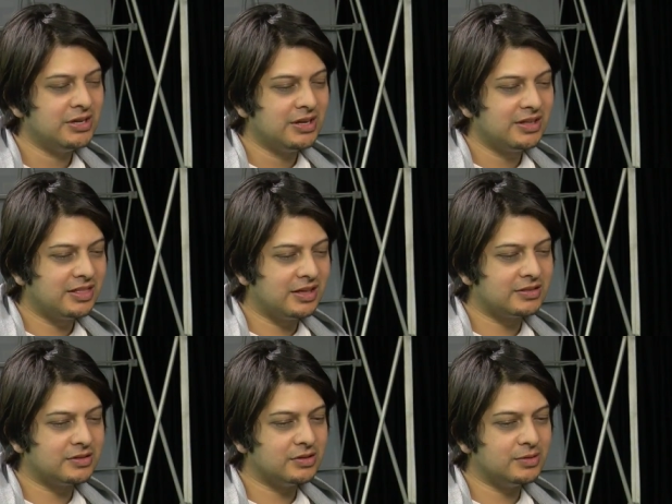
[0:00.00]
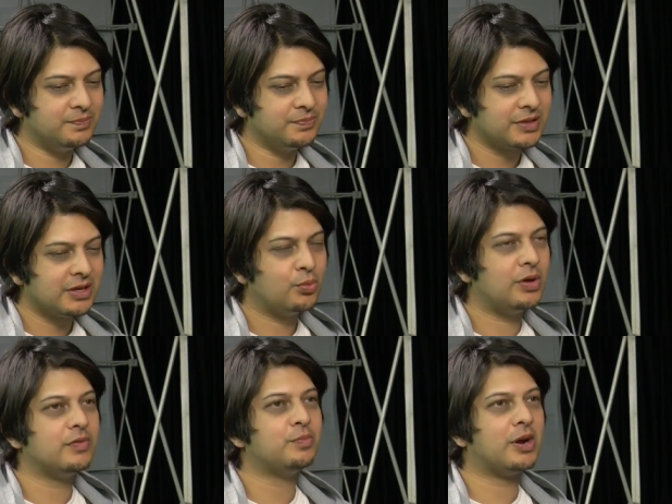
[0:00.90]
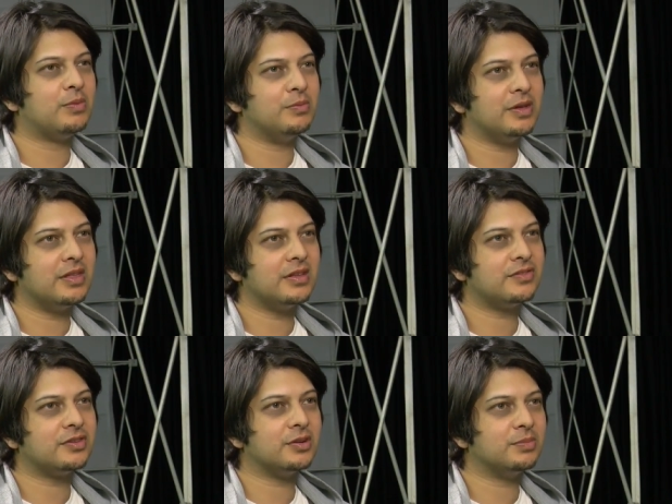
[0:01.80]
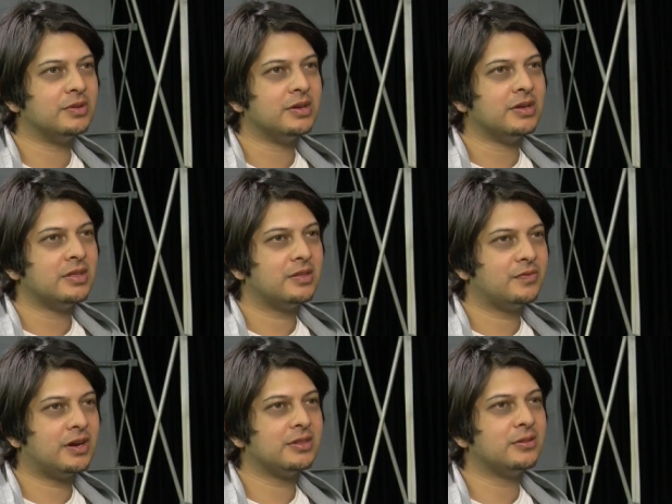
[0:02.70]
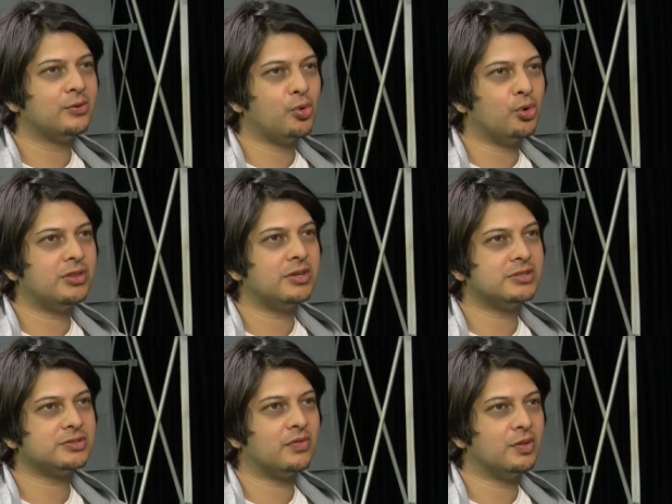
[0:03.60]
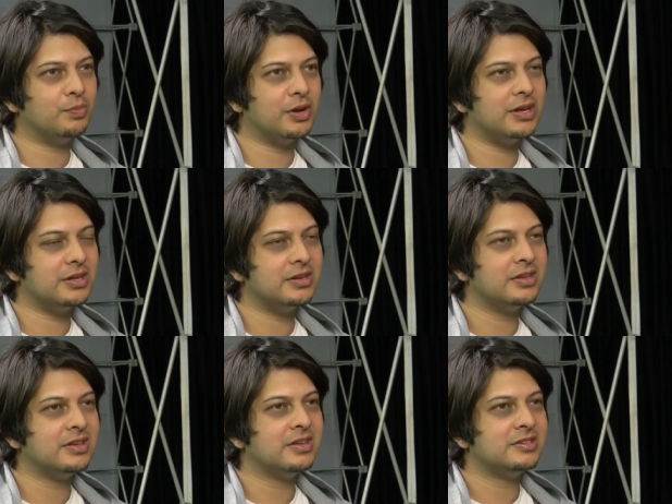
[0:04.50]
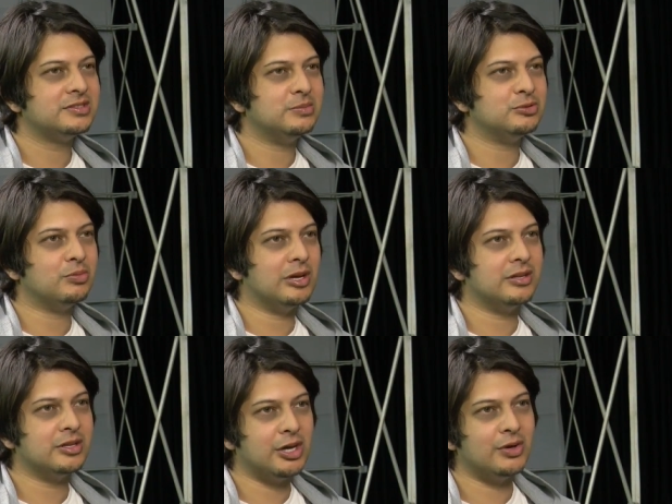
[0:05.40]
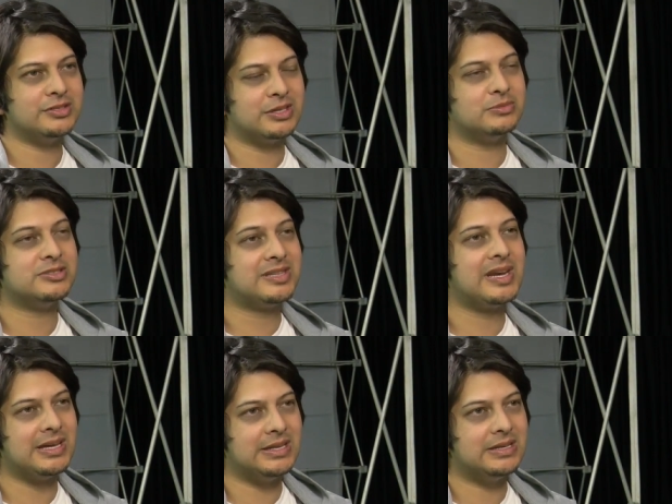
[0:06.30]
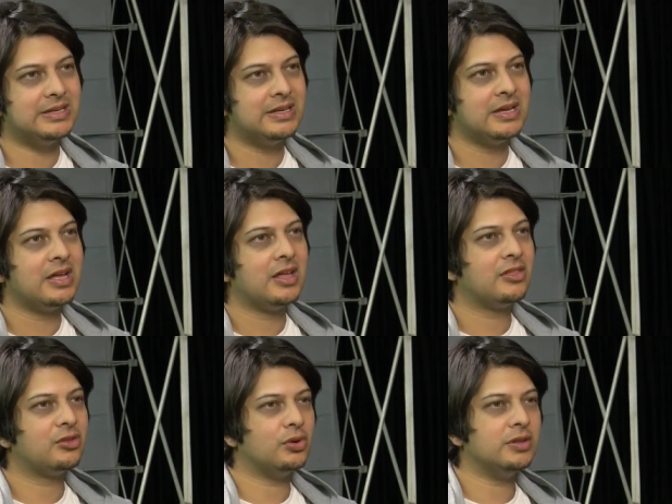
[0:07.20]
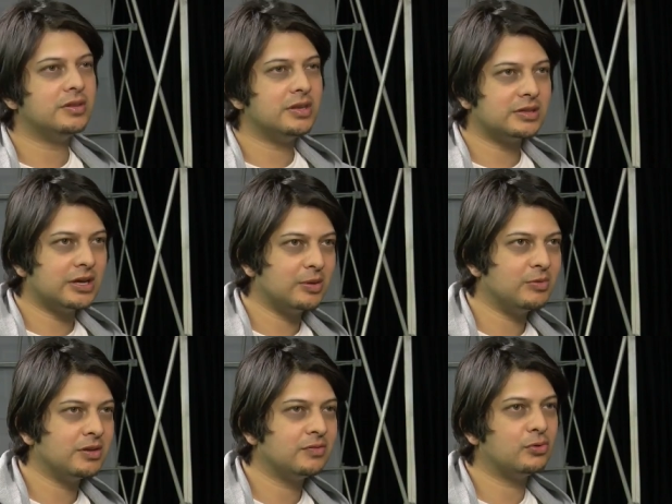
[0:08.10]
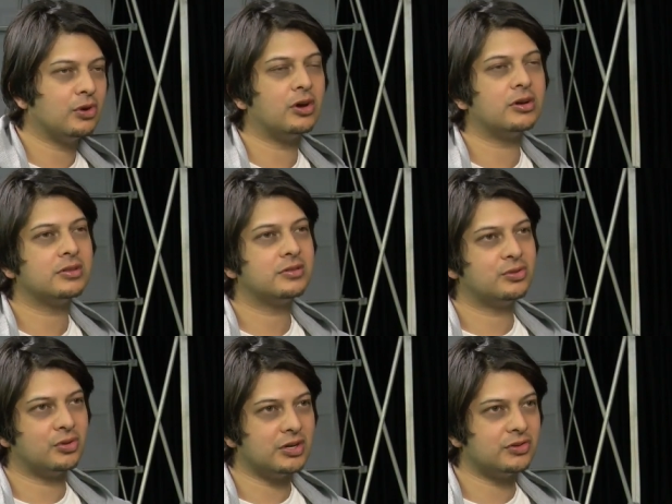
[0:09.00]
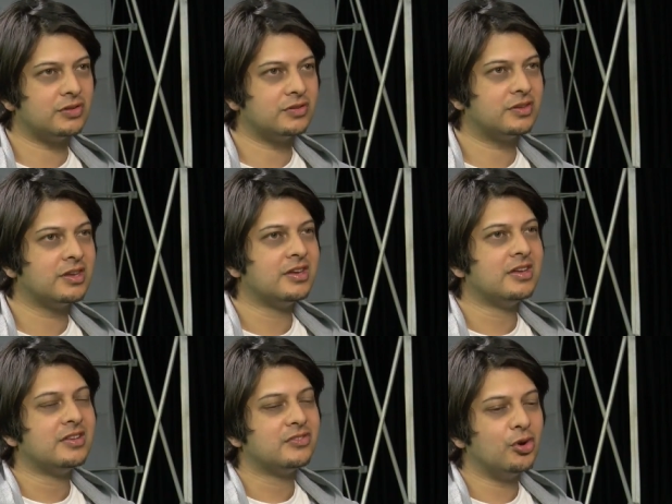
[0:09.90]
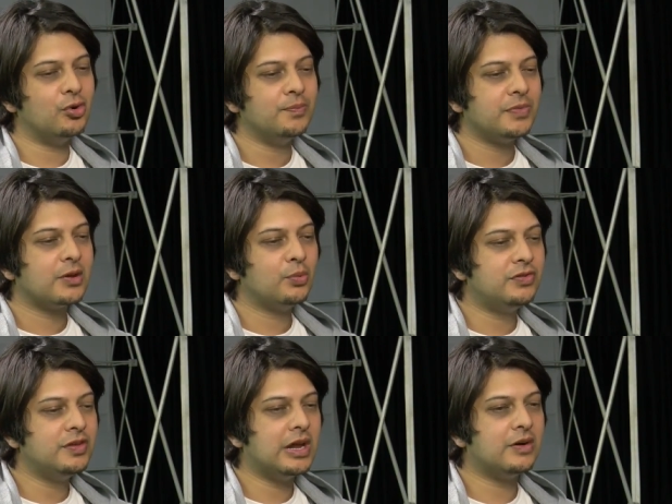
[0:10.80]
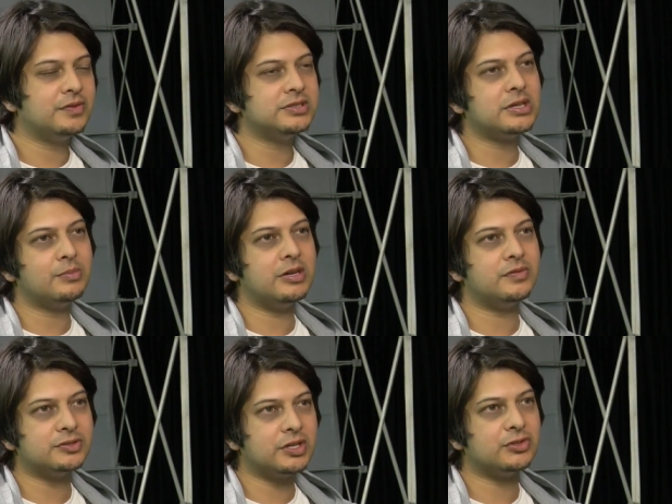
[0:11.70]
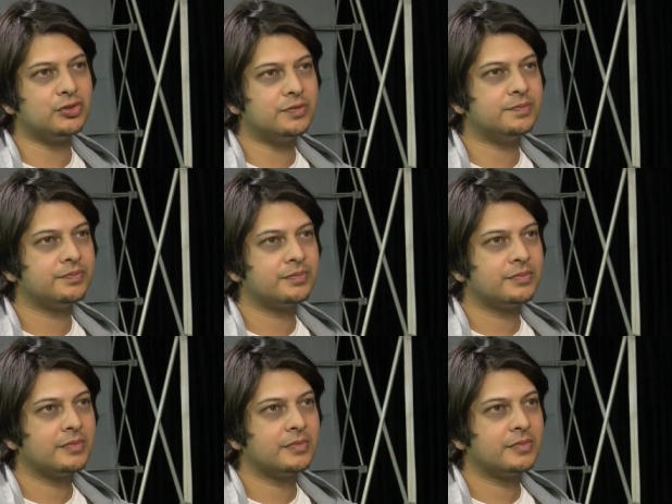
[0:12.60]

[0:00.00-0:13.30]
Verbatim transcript: yeah, that we have a problem, and that the frontal cortex of the brain seems to be undergoing some strain through internet gaming for long durations. So we see now physical manifestation